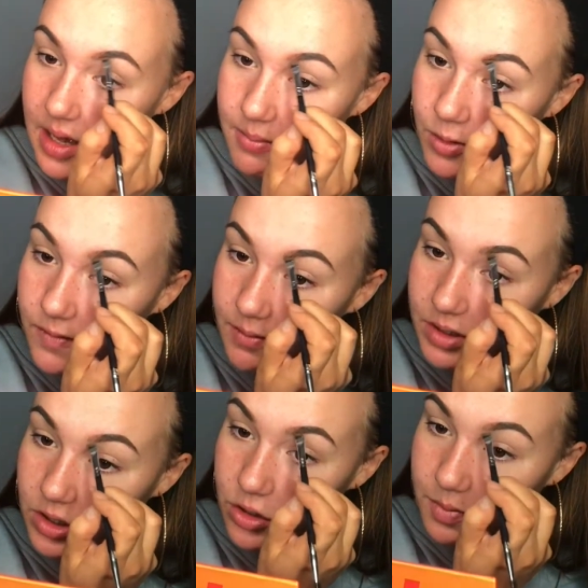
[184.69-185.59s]
move in with
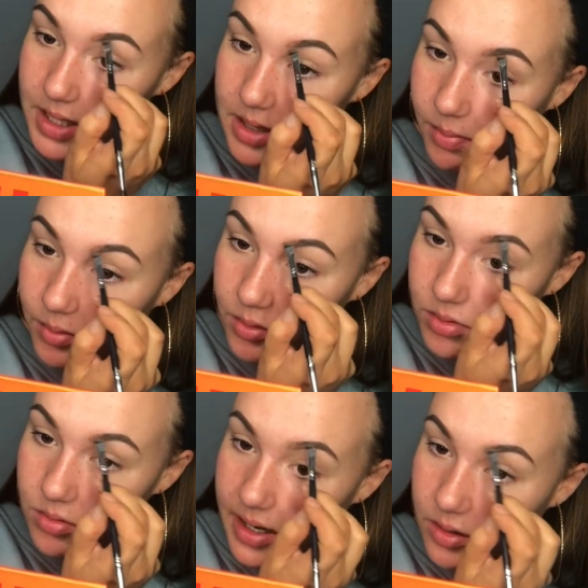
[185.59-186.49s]
new
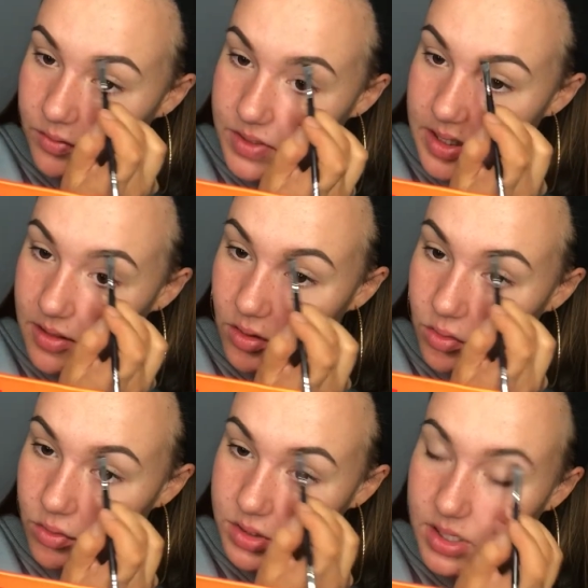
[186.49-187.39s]
people, and obviously the
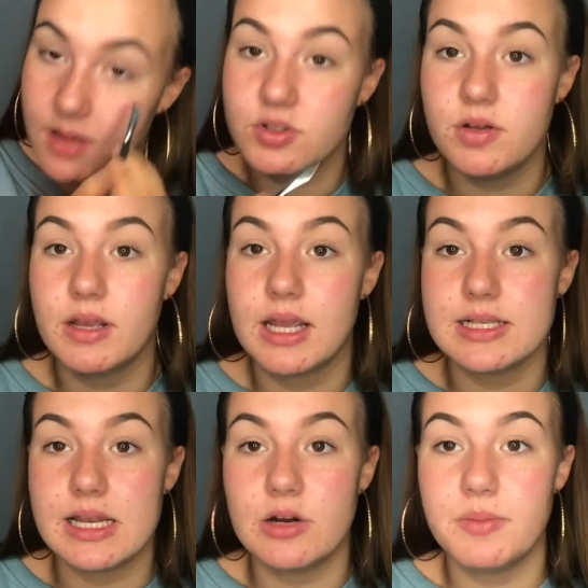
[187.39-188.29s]
course that I'm doing is a
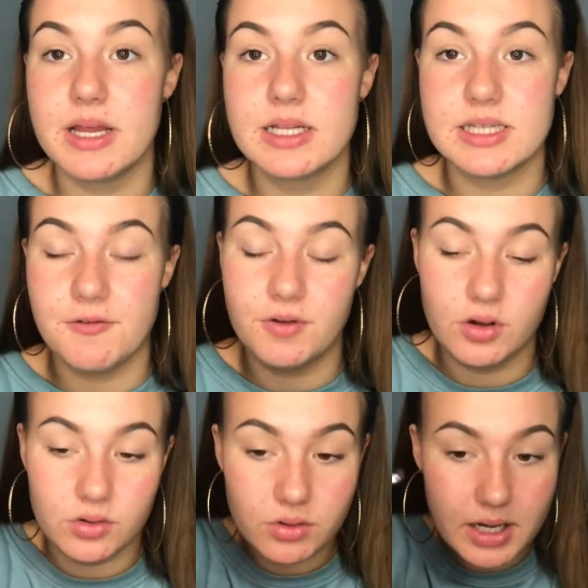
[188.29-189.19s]
little bit
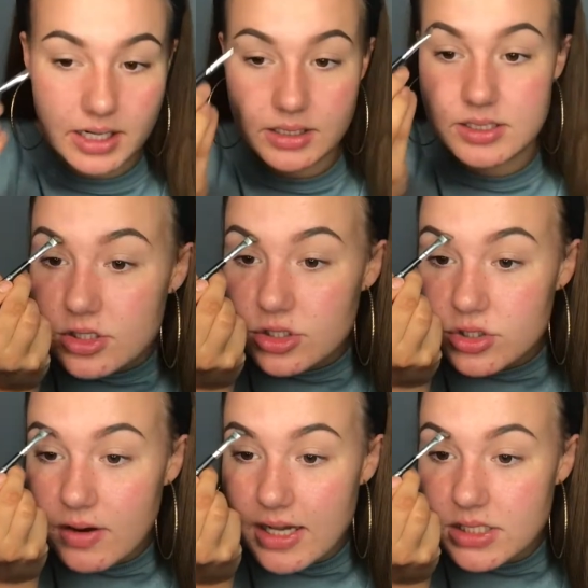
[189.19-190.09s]
difficult and
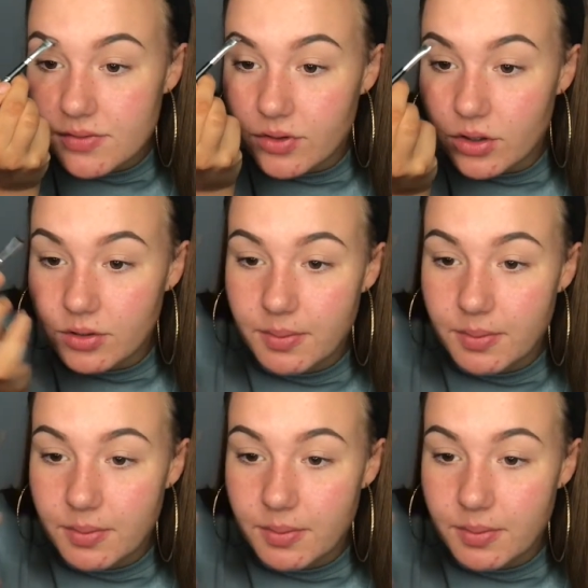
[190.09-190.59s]
stressful,